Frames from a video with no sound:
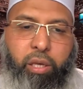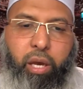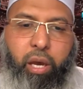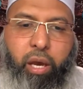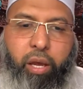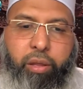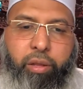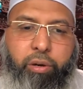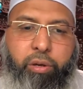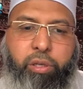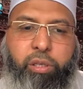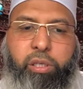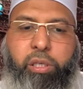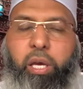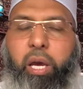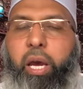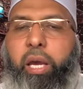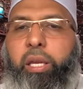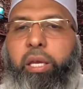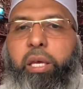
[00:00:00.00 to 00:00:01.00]
there is the
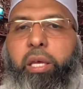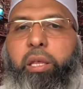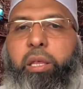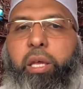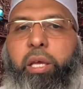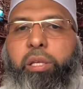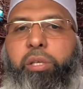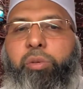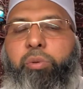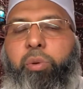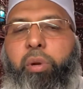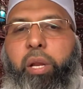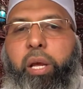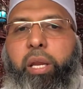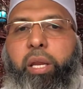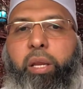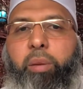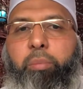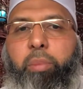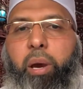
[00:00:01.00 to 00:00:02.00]
hadith that's
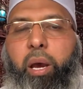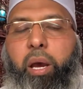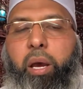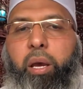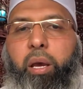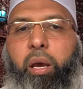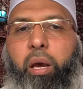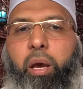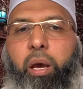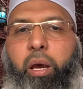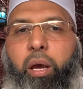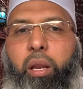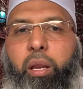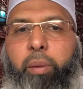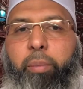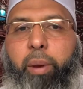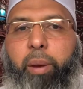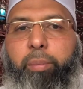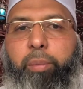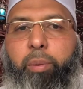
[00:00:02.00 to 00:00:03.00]
related by
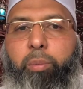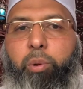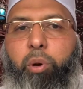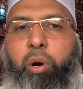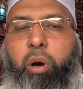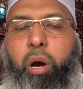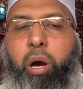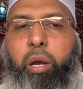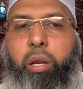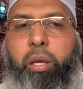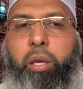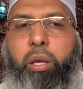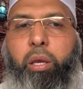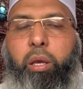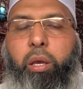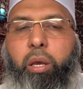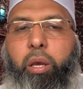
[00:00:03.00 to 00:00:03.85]
Imam al-Bukhari,